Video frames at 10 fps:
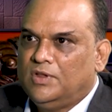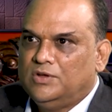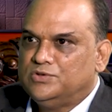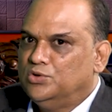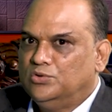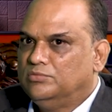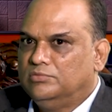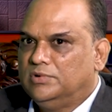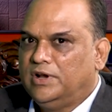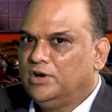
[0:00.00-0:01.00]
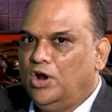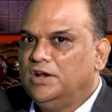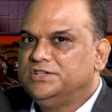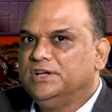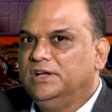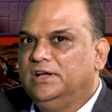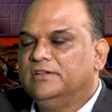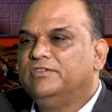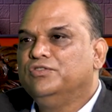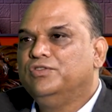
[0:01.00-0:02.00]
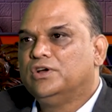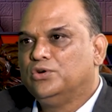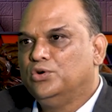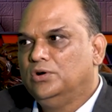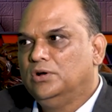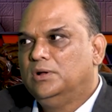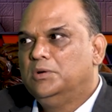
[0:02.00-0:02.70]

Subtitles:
So technologically, I think we are good.